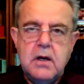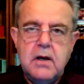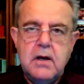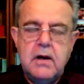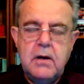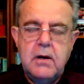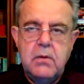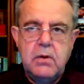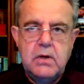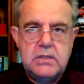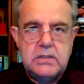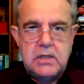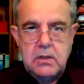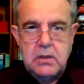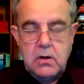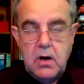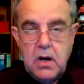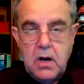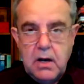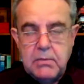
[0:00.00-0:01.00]
I don't want to say
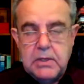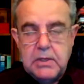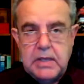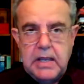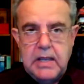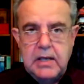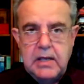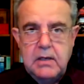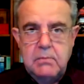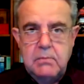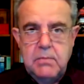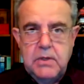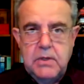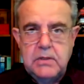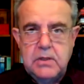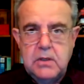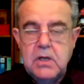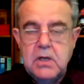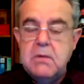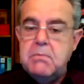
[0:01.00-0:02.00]
they're obligated, but
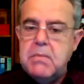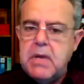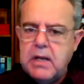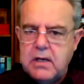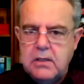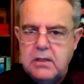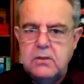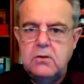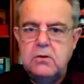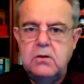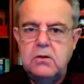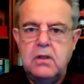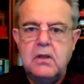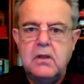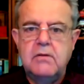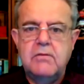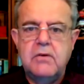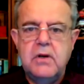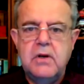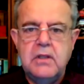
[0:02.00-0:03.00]
they're committed to
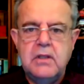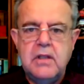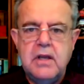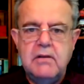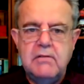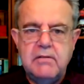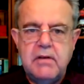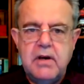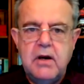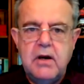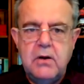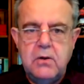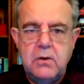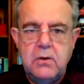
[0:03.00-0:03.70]
delivering that value.